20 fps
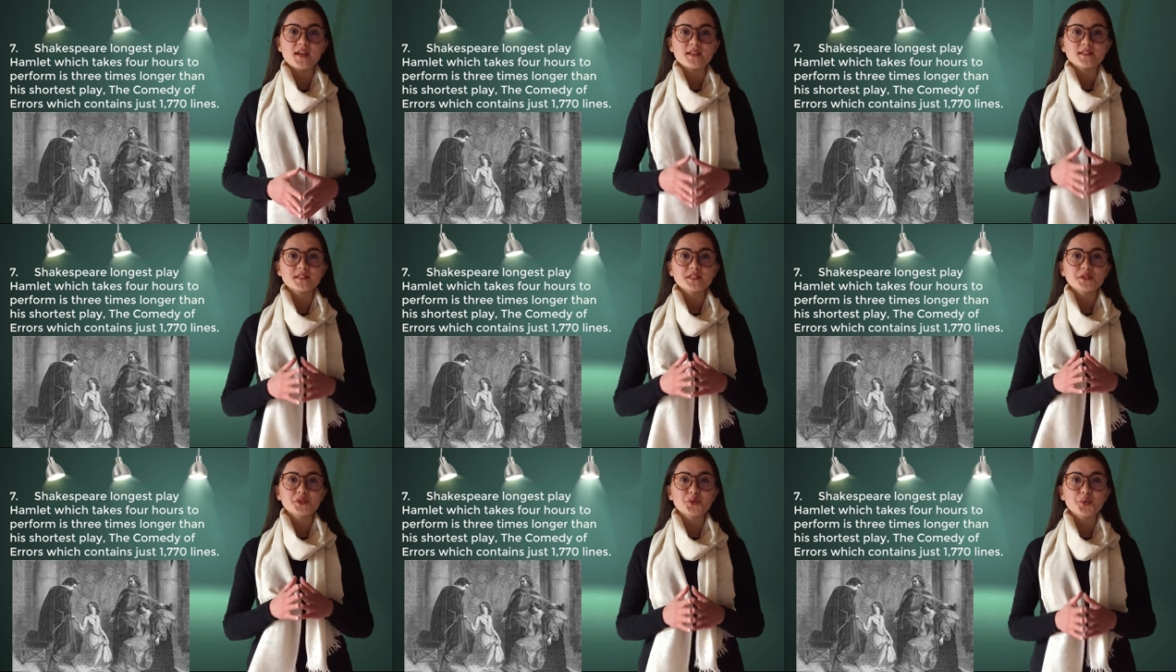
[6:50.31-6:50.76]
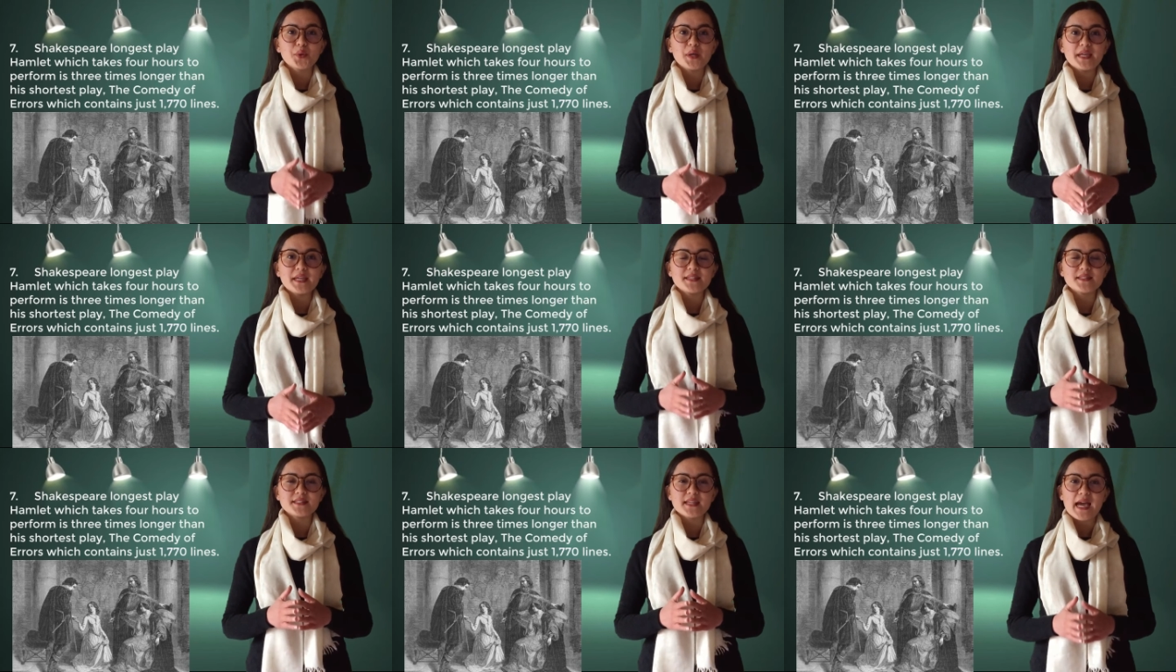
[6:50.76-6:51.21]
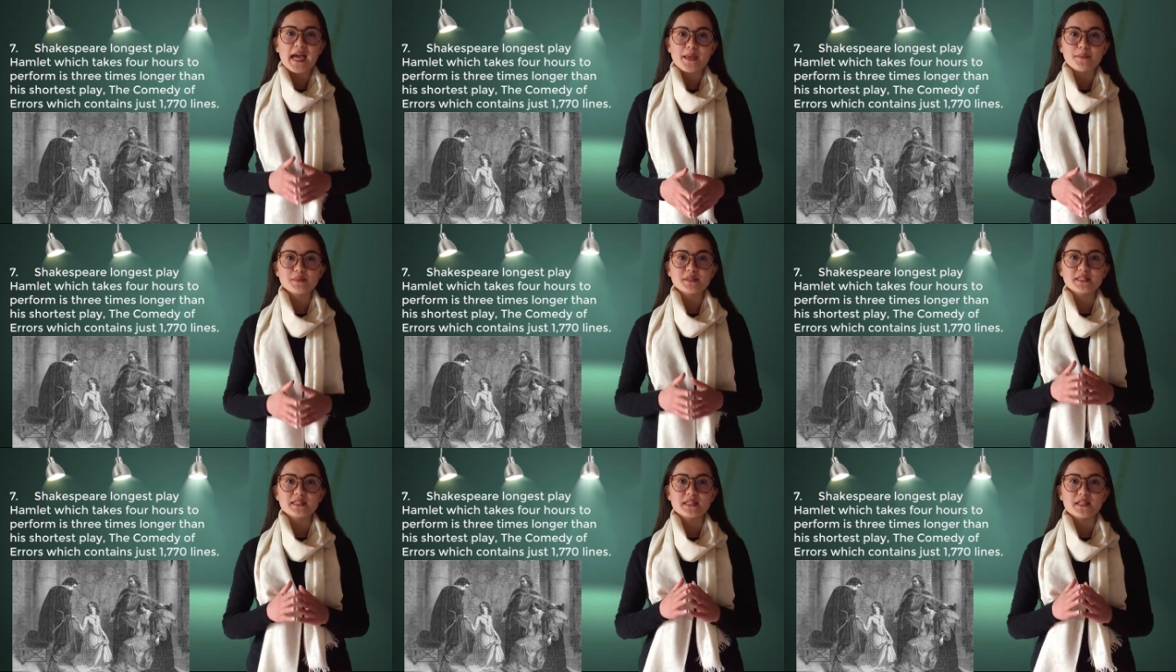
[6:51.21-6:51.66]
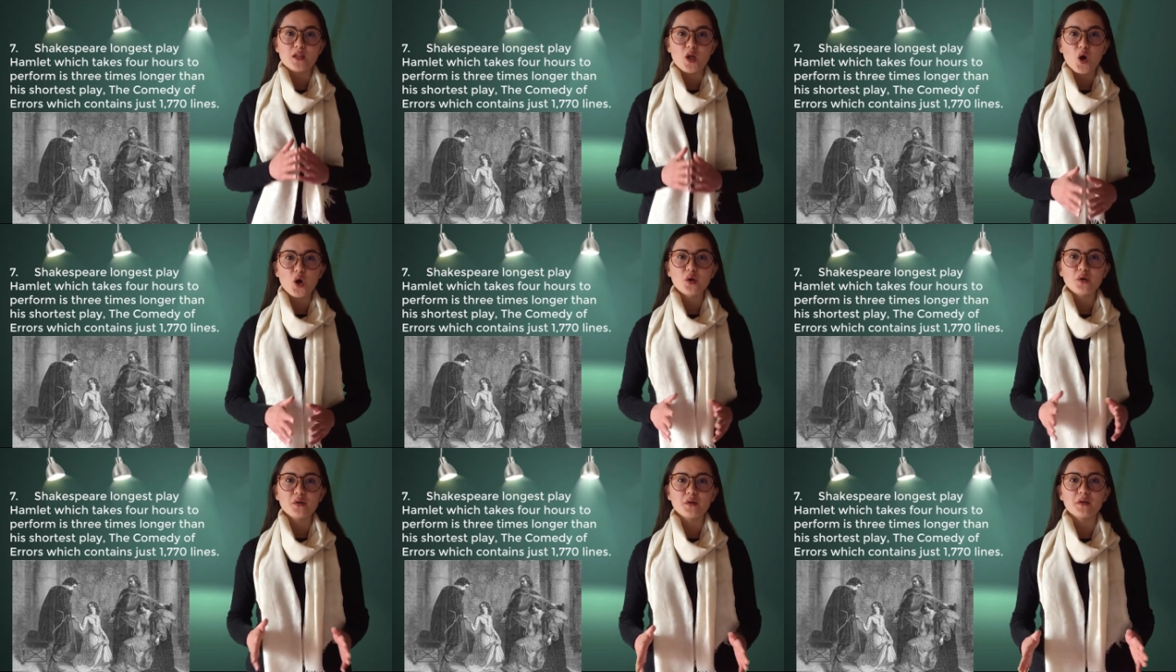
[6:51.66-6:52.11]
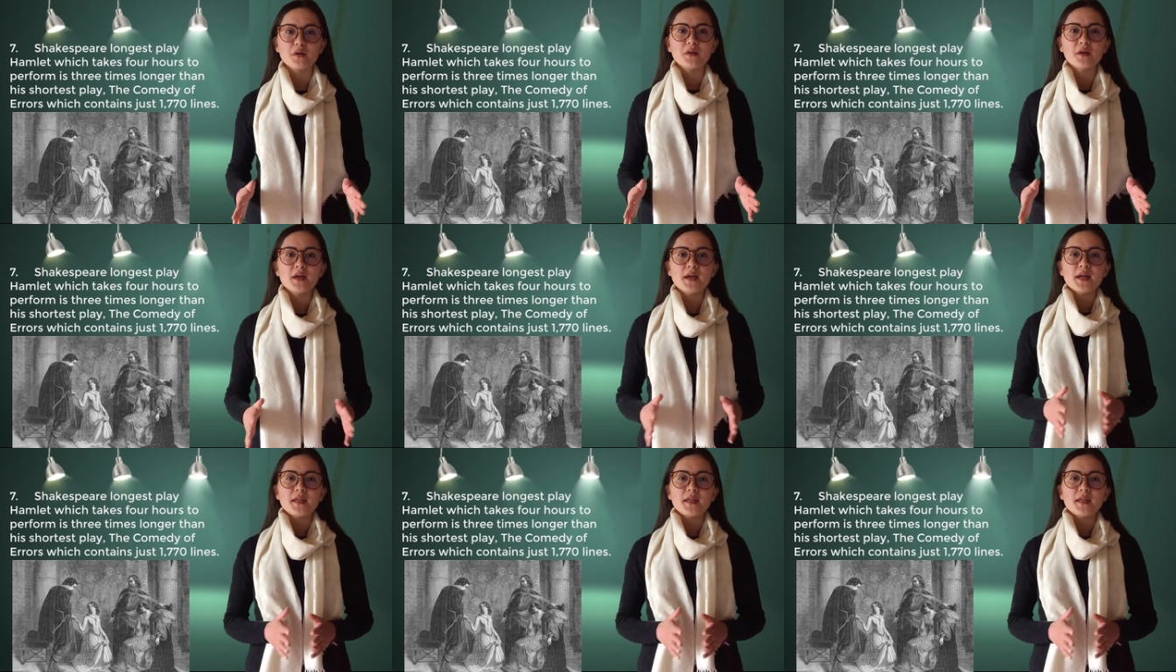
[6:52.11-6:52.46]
is 3 times longer